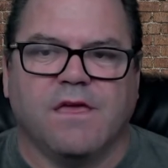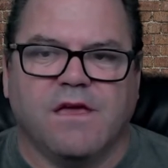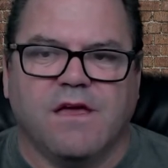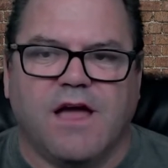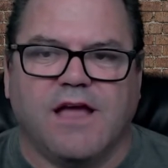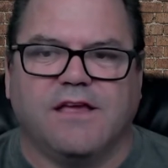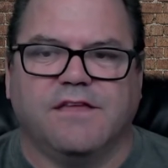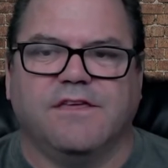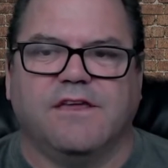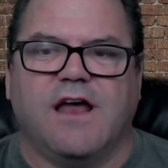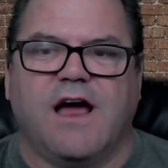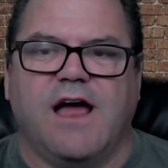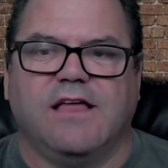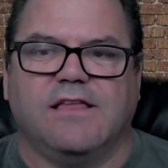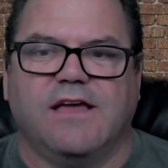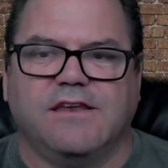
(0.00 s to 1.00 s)
I can then
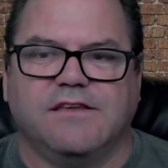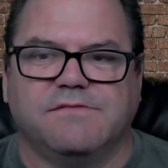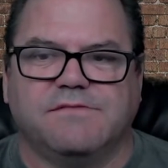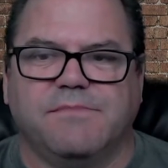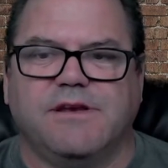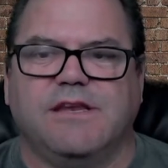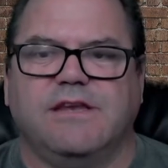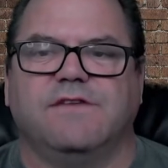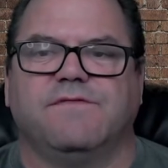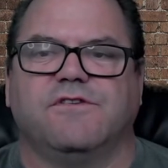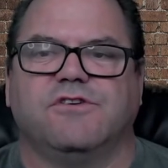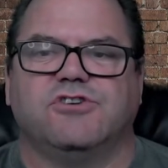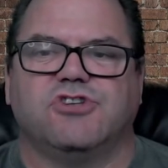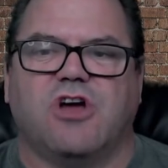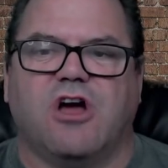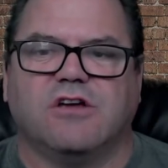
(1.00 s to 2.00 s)
highlight as many different
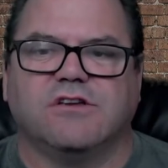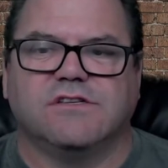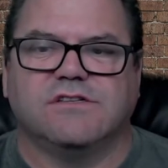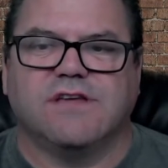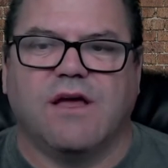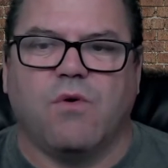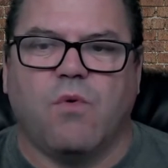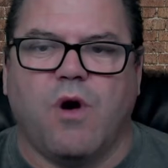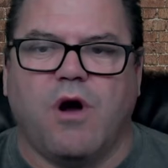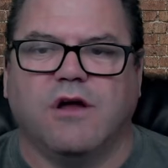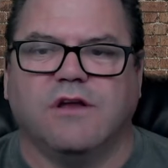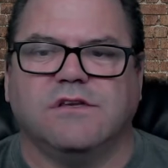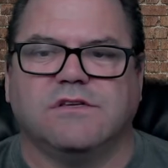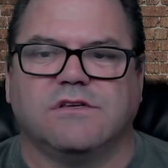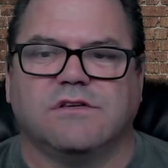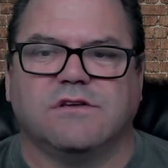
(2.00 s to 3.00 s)
shocks as I
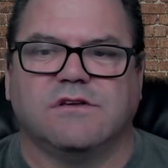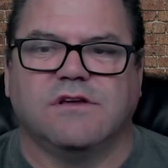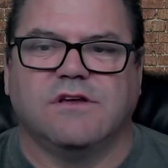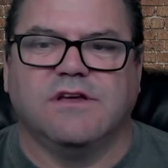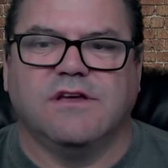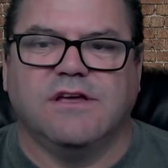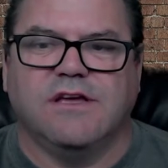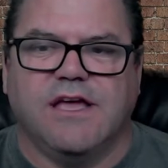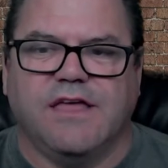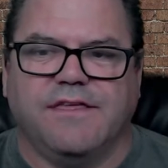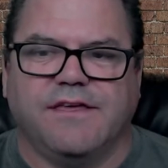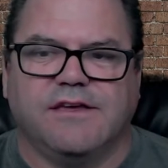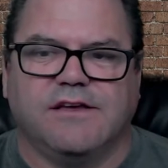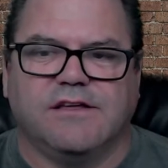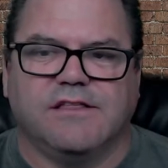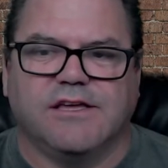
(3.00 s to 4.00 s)
want and then
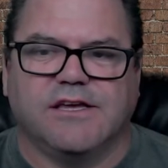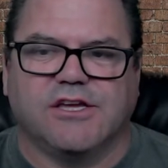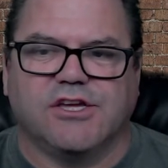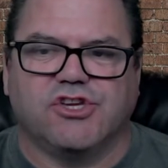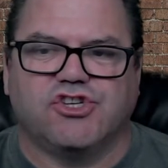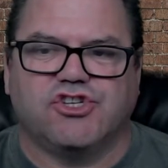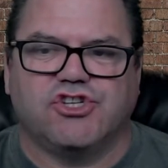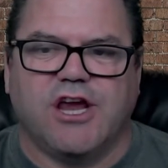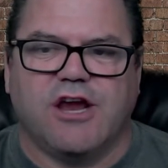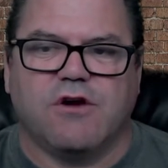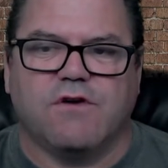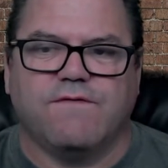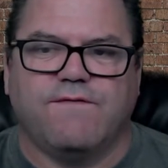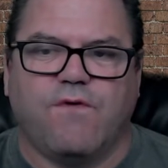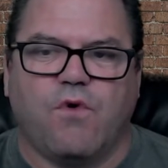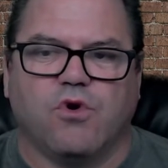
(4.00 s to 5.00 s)
click share
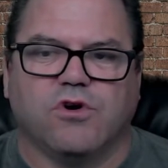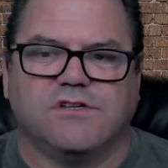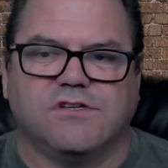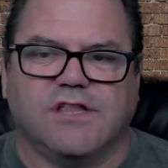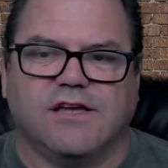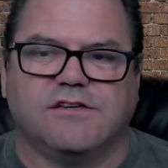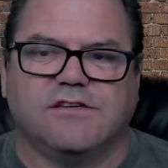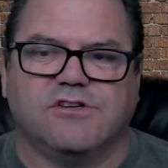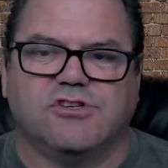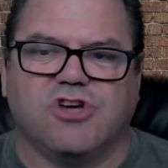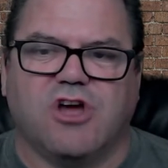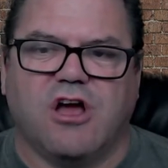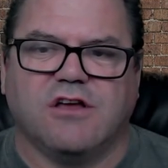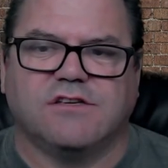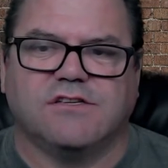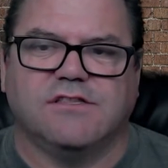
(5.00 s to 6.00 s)
4 selected
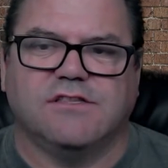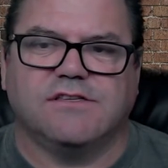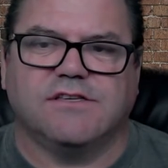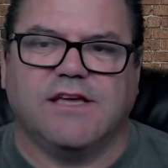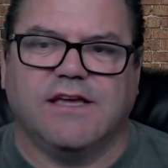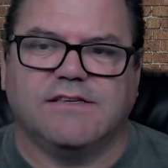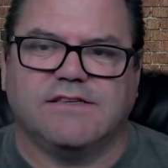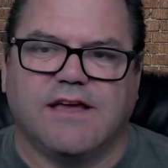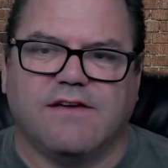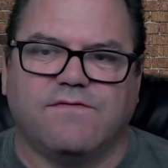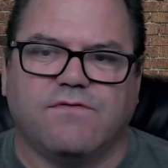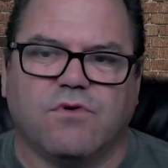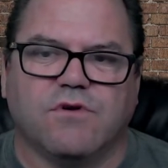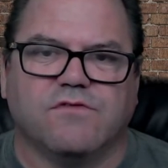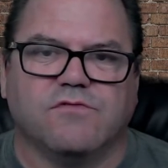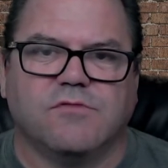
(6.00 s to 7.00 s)
shocks. In this case, I have
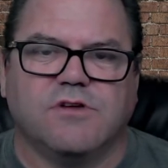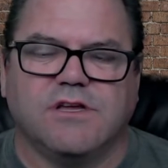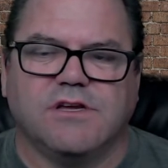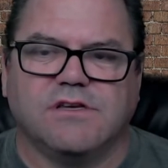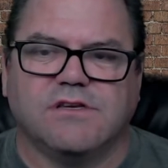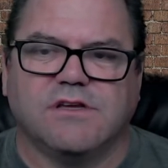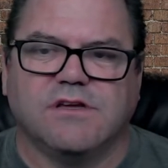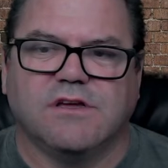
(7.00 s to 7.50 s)
4 of them clicked.